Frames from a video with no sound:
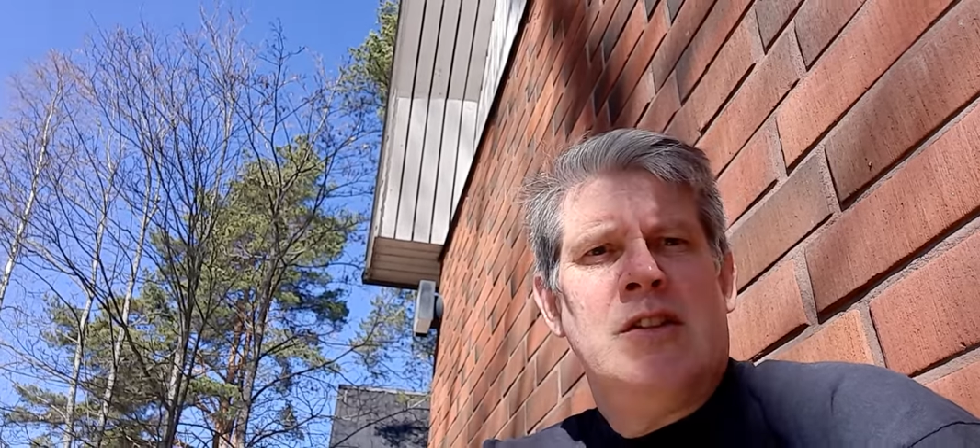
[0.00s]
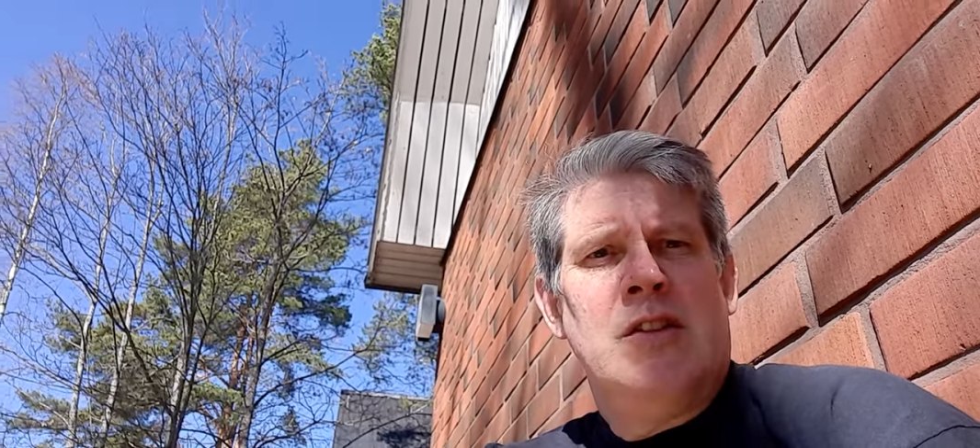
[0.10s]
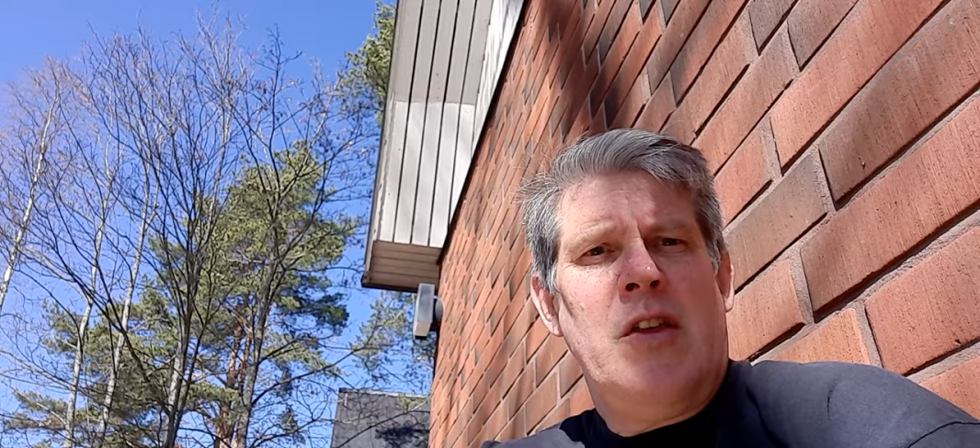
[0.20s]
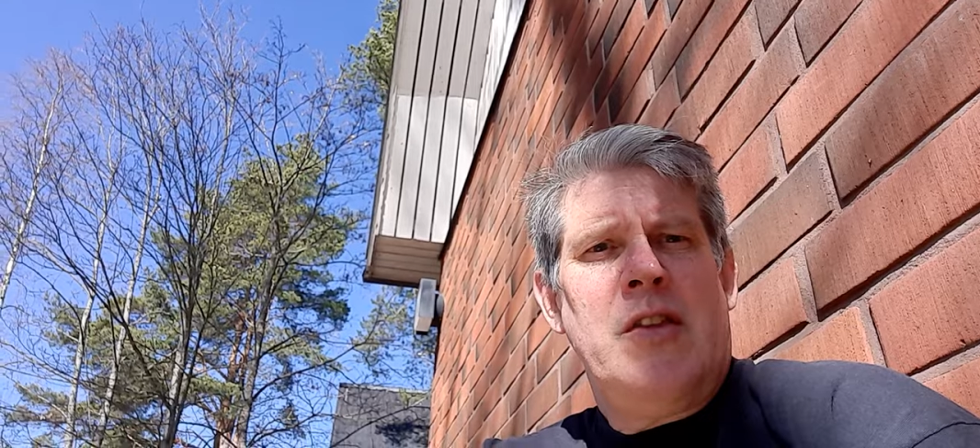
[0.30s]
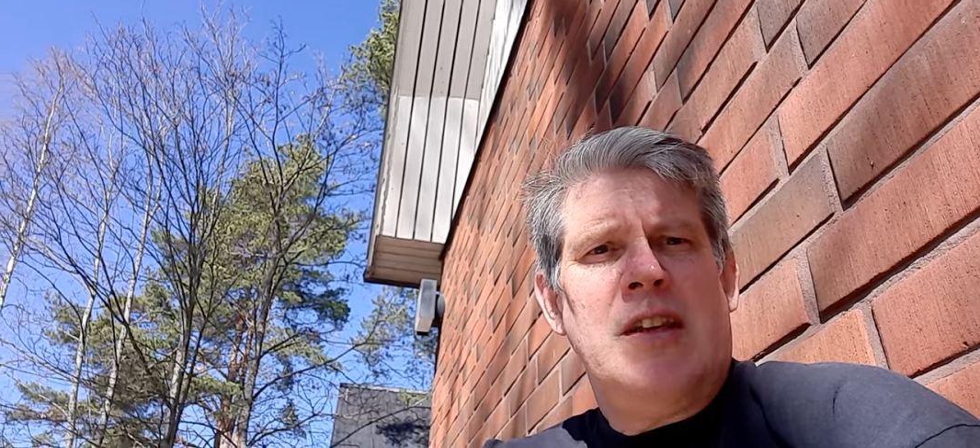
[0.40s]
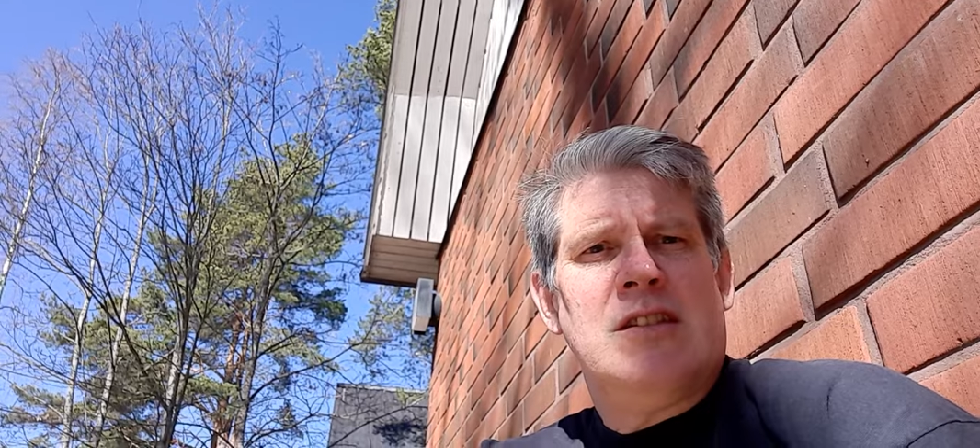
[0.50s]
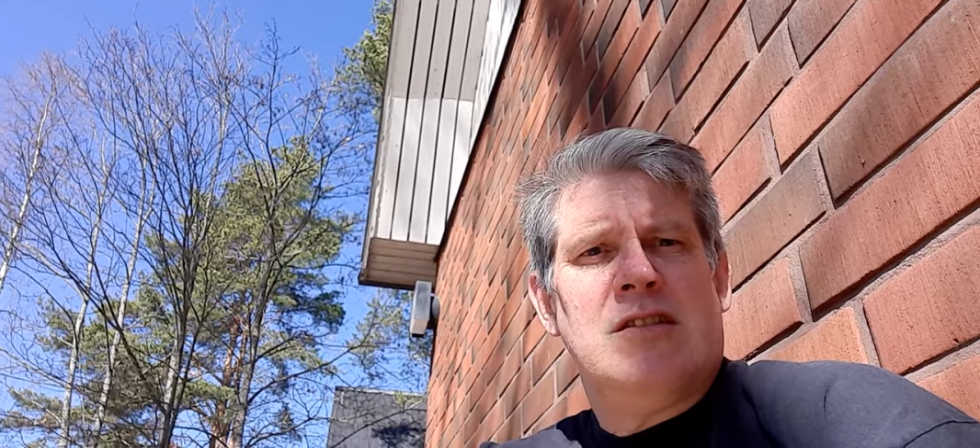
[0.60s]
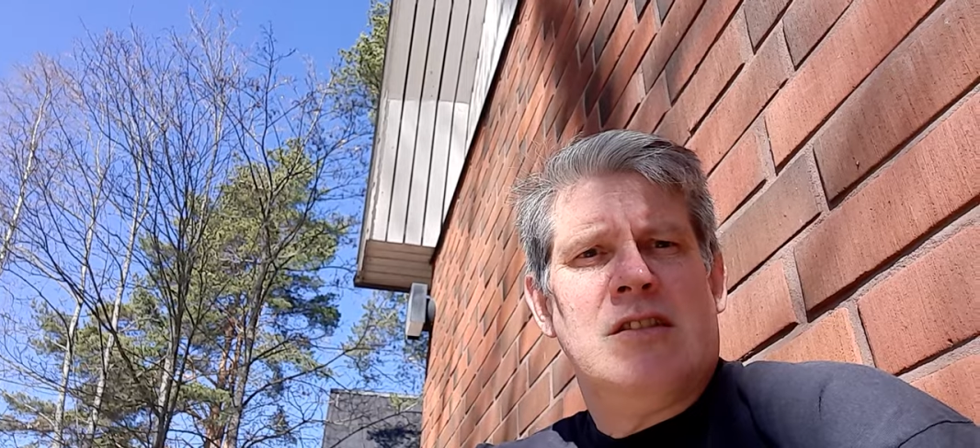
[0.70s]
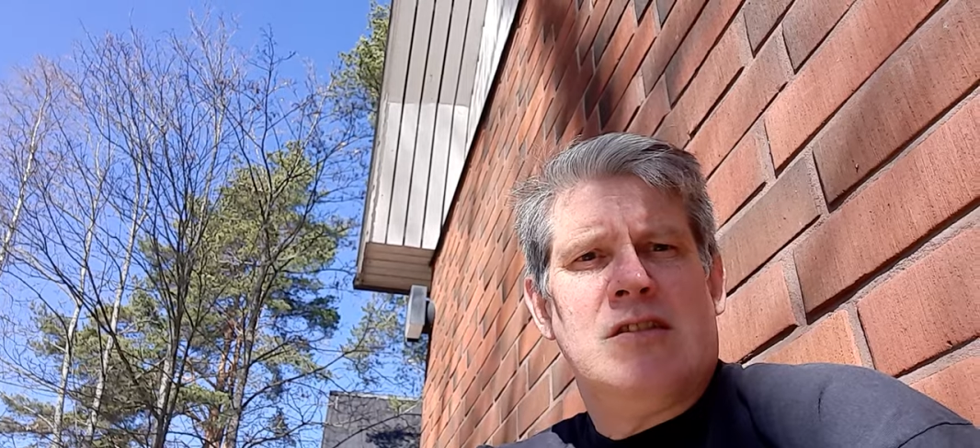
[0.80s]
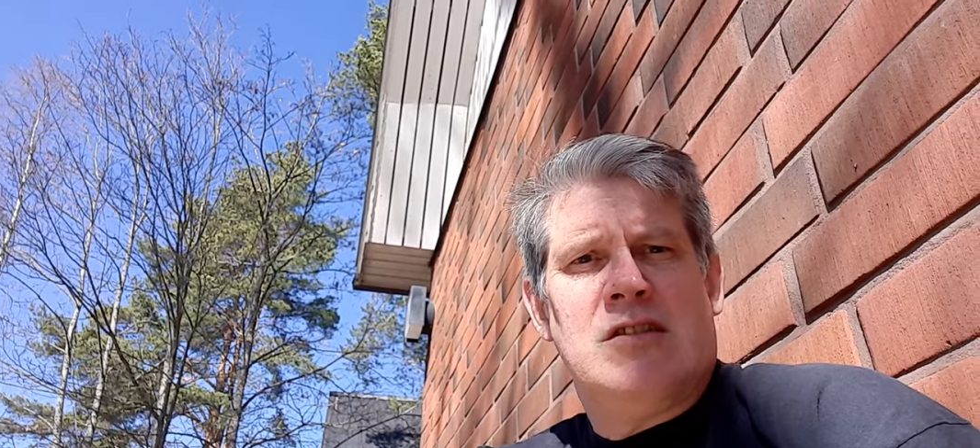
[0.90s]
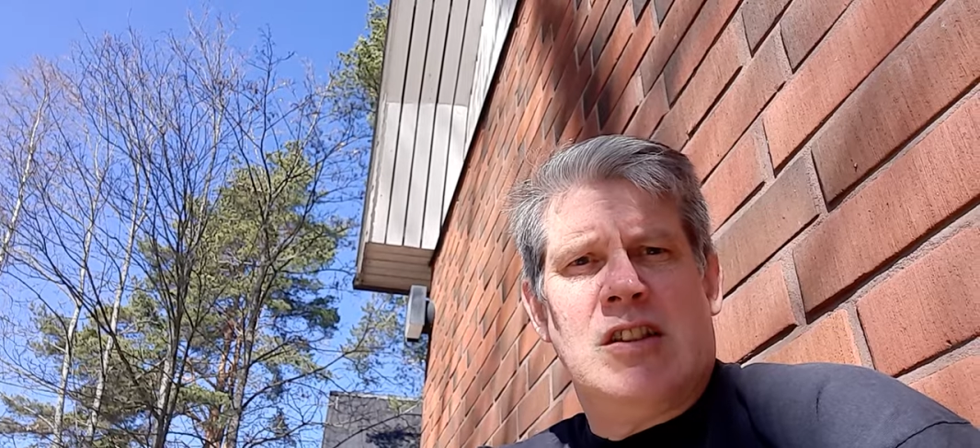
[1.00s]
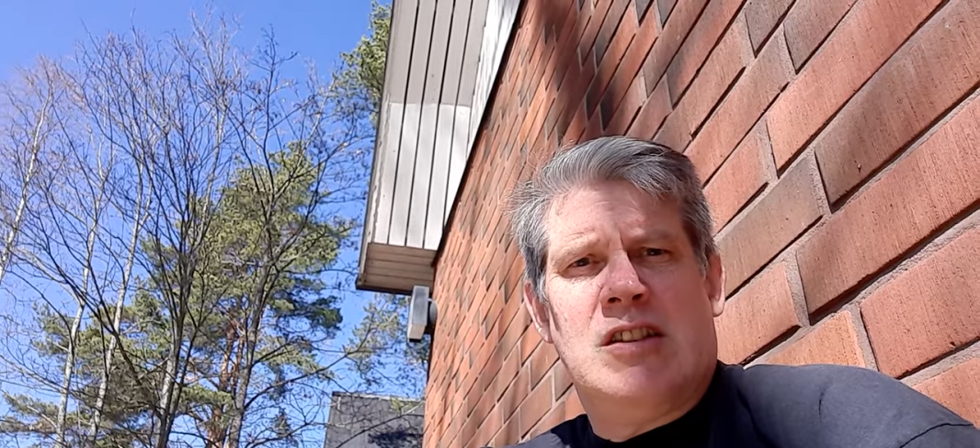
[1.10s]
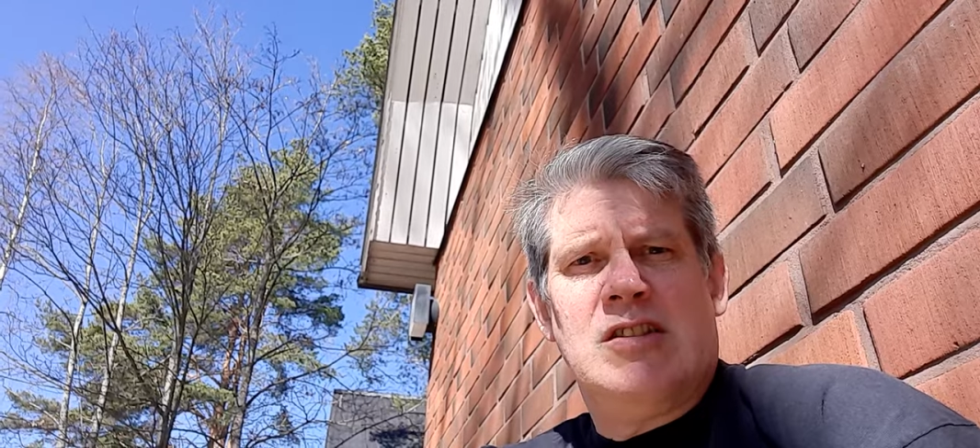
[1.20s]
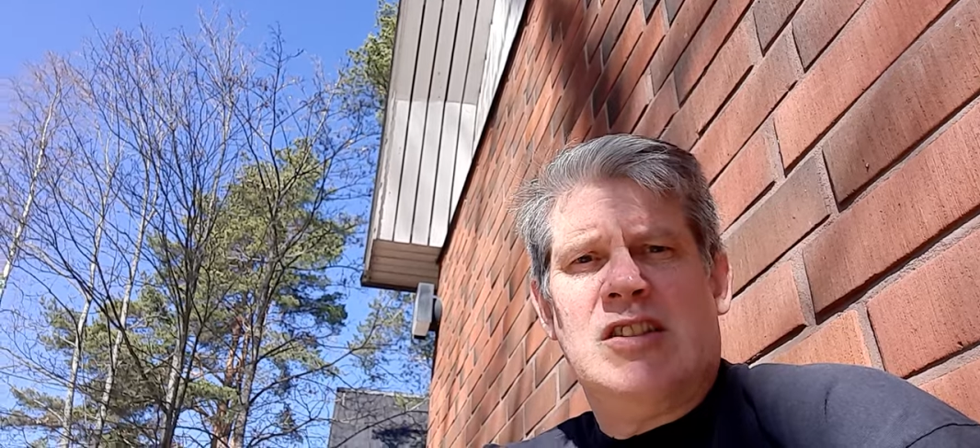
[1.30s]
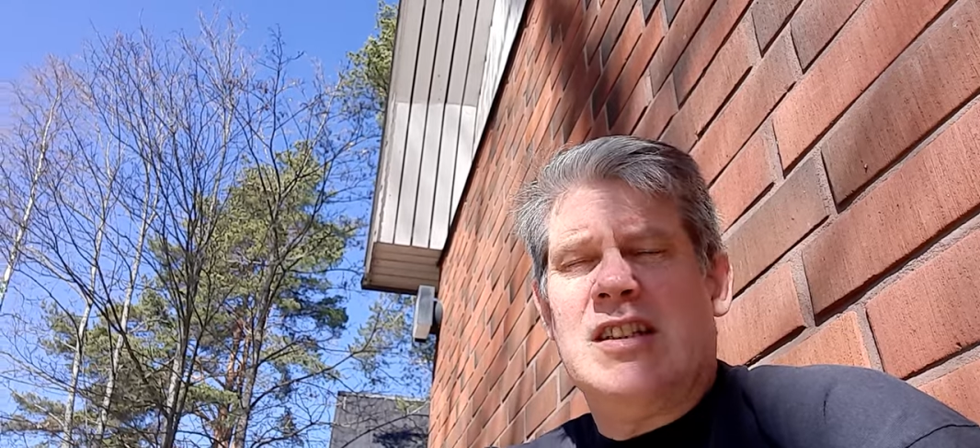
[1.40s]
The other thing to
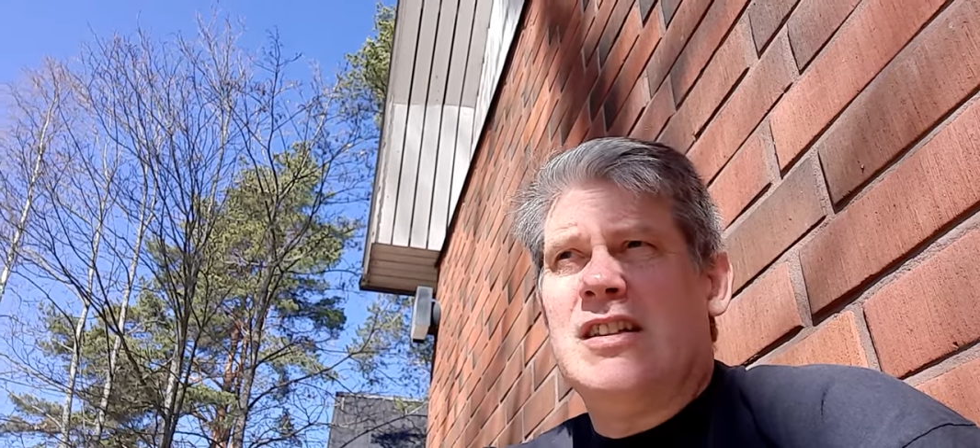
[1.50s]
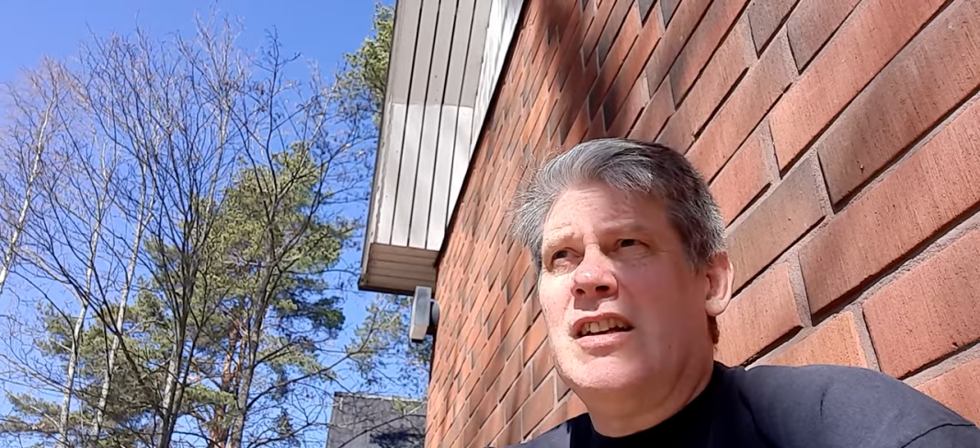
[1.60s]
consider,